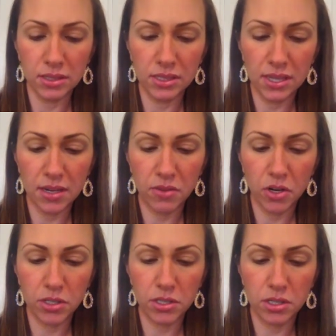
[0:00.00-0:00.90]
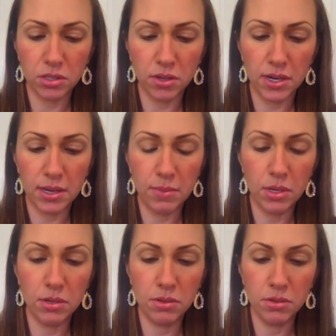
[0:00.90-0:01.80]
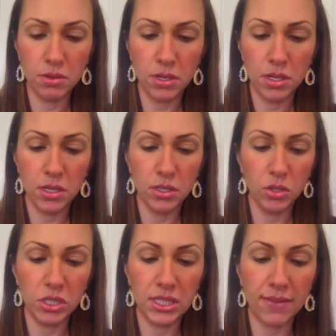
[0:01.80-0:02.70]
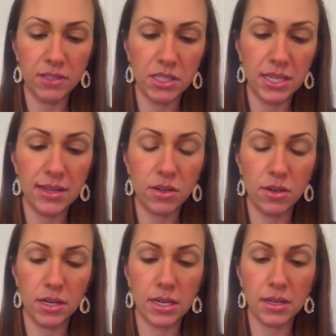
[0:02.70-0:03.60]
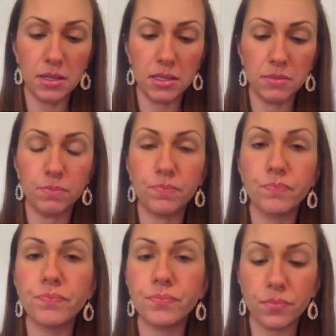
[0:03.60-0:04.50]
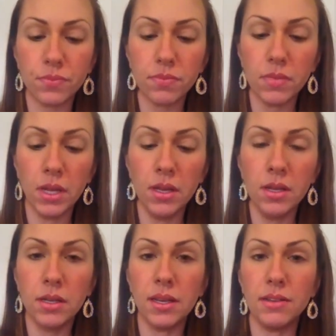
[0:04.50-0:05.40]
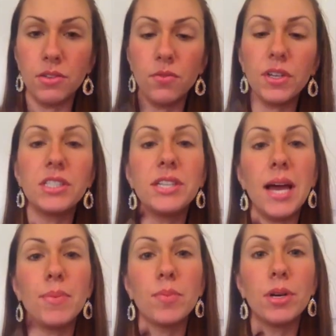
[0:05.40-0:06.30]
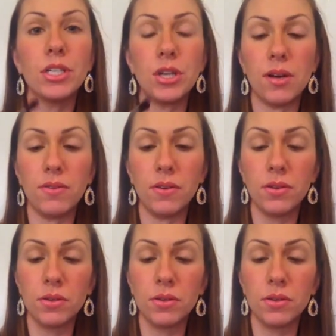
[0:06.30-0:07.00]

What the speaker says: it's kind of hard to describe. You'll just have to see it on, I guess. Okay, don't forget to tap your brush off.